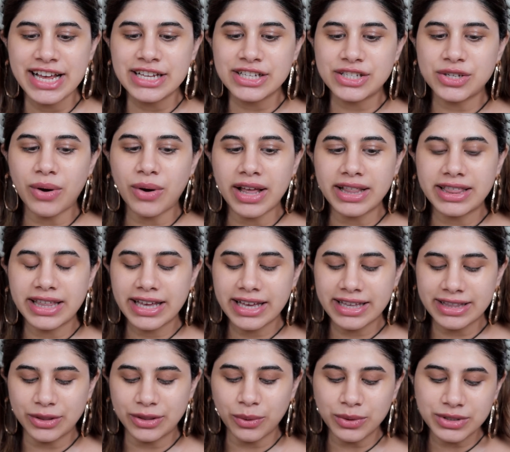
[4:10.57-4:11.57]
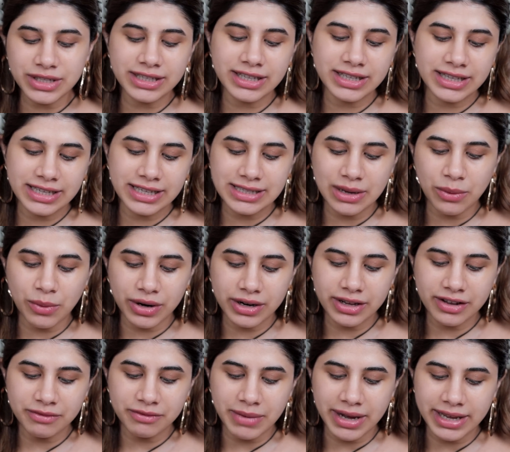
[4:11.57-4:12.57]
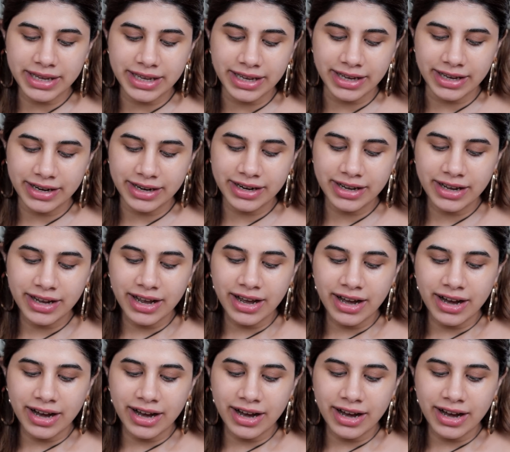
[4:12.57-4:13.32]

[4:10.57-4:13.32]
So I think those are the things I want to give my kid.